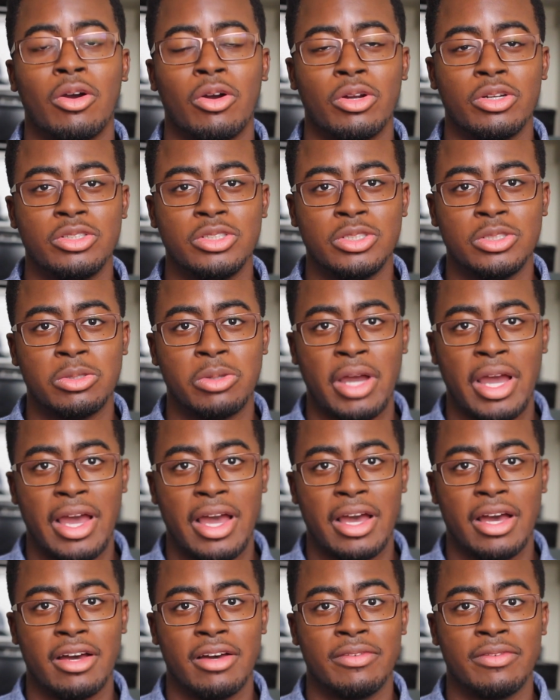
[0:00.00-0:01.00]
or do you
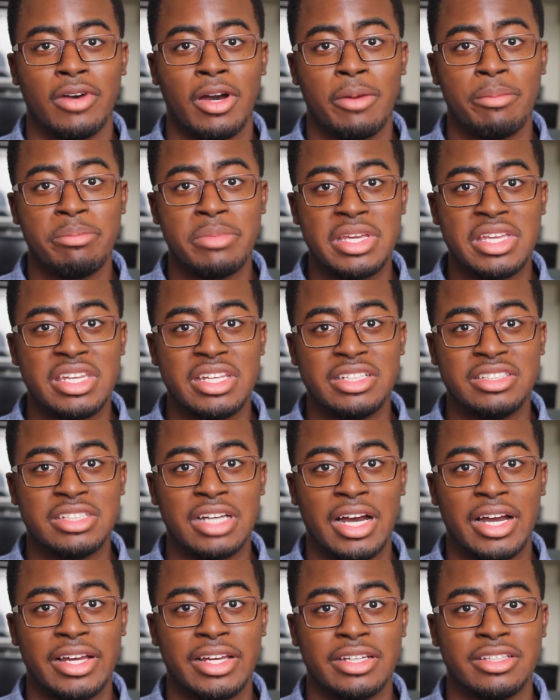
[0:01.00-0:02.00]
have a meaty
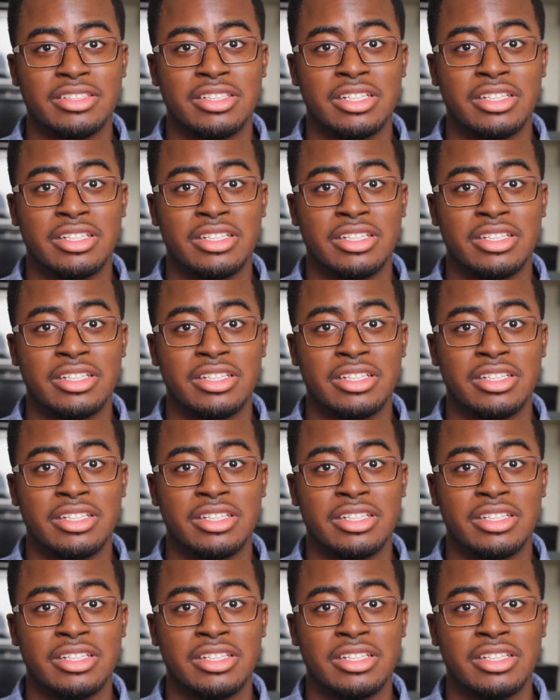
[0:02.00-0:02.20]
diet